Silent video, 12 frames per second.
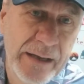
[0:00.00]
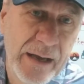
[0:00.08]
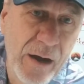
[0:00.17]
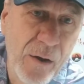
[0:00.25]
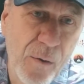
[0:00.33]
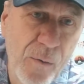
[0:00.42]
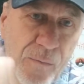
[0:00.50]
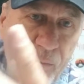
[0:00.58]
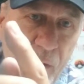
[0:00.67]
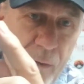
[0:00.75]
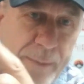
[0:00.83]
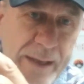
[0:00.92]
a hole
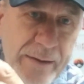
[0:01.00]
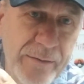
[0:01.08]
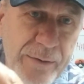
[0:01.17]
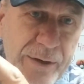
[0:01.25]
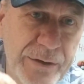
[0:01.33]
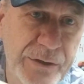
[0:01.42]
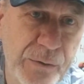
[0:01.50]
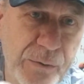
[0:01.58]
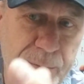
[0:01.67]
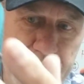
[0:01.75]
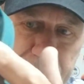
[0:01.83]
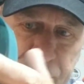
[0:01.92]
for me with her
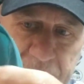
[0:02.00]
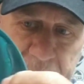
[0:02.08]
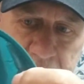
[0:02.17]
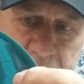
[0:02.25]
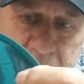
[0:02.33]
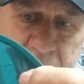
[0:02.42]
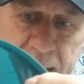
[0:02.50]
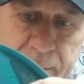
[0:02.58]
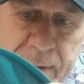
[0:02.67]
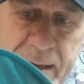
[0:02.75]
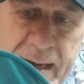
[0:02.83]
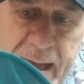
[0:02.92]
sewing machine.
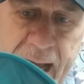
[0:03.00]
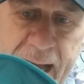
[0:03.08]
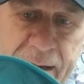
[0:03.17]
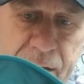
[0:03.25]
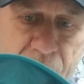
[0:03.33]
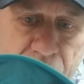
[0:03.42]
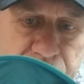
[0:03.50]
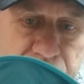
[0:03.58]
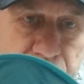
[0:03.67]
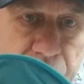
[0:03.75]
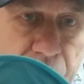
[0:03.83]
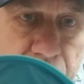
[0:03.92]
But I'd
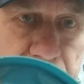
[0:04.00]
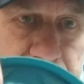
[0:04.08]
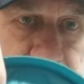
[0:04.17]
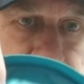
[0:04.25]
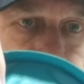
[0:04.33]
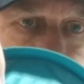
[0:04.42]
also noticed, and you